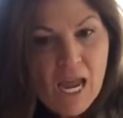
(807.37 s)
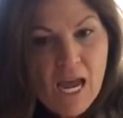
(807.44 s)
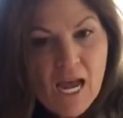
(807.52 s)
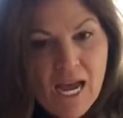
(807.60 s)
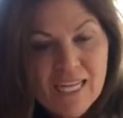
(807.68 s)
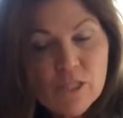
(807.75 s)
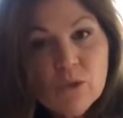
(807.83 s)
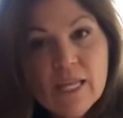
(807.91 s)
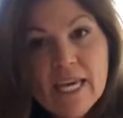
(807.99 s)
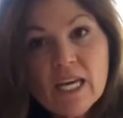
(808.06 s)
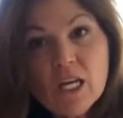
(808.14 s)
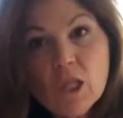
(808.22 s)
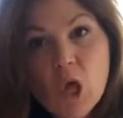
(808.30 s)
I don't
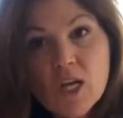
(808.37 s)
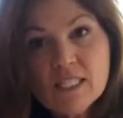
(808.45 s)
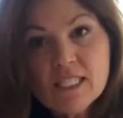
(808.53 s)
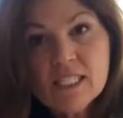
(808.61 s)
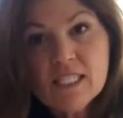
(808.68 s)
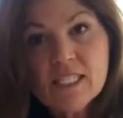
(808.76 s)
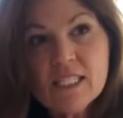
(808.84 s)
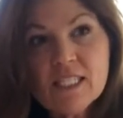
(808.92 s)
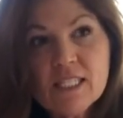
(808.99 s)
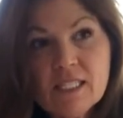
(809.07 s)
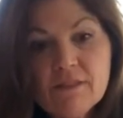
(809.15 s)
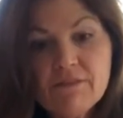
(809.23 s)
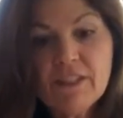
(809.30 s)
like glossy
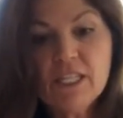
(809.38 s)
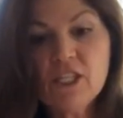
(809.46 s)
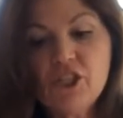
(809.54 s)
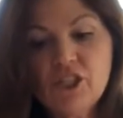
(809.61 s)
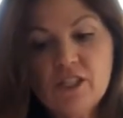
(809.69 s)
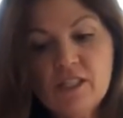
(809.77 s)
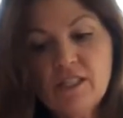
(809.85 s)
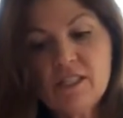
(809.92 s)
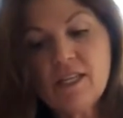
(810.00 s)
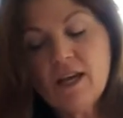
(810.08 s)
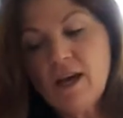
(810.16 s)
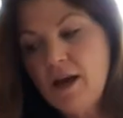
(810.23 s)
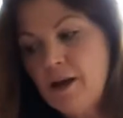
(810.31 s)
finishes.
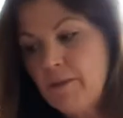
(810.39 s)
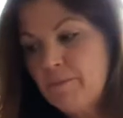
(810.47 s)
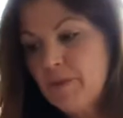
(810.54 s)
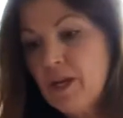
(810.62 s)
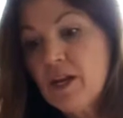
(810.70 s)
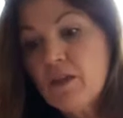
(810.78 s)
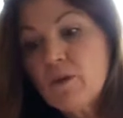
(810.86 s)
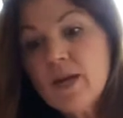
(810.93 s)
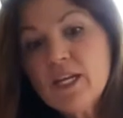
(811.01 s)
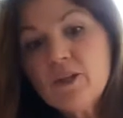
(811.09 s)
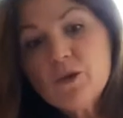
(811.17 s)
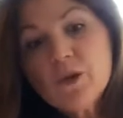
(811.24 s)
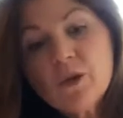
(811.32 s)
Another way
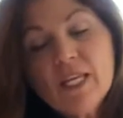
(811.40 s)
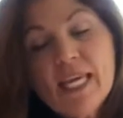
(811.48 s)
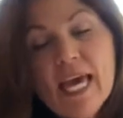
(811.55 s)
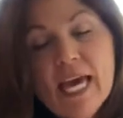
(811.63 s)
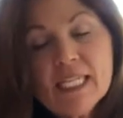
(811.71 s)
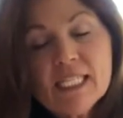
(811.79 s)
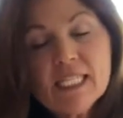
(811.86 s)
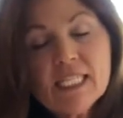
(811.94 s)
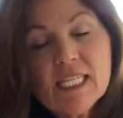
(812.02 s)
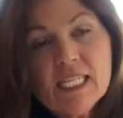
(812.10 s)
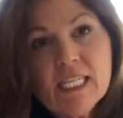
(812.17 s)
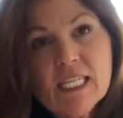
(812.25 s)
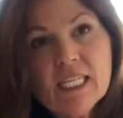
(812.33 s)
you could
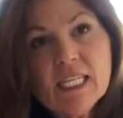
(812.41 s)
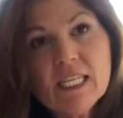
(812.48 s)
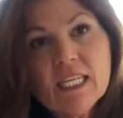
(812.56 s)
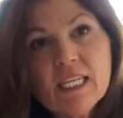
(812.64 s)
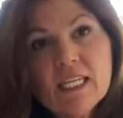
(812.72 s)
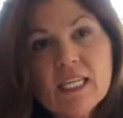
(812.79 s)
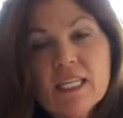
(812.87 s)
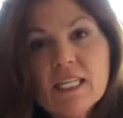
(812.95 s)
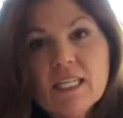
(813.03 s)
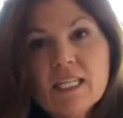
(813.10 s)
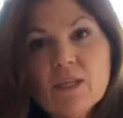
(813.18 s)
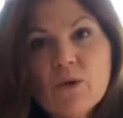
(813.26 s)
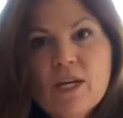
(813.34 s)
get,
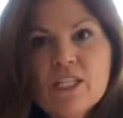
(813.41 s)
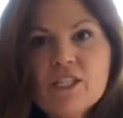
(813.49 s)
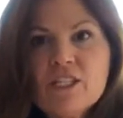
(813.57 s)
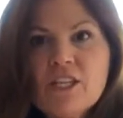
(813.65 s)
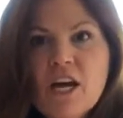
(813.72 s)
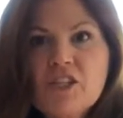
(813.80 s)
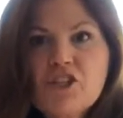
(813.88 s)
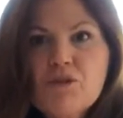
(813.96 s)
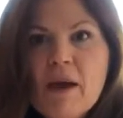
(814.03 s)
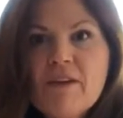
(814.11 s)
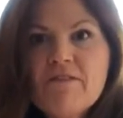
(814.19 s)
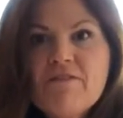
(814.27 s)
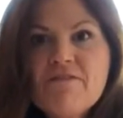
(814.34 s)
oh, I just touched
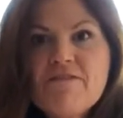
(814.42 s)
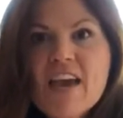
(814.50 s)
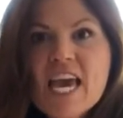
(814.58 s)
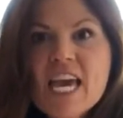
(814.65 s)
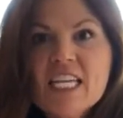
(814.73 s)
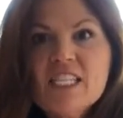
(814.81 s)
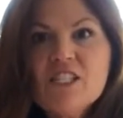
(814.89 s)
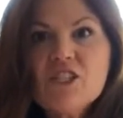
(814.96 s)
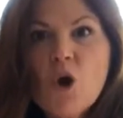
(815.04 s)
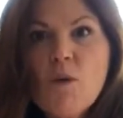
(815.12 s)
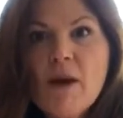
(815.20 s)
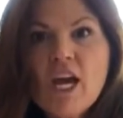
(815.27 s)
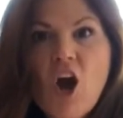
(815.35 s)
my face,
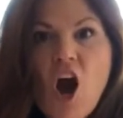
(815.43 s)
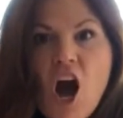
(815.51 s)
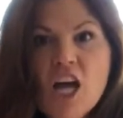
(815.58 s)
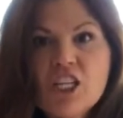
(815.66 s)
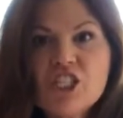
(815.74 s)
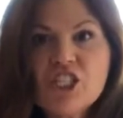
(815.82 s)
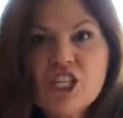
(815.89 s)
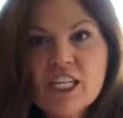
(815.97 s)
oh my gosh.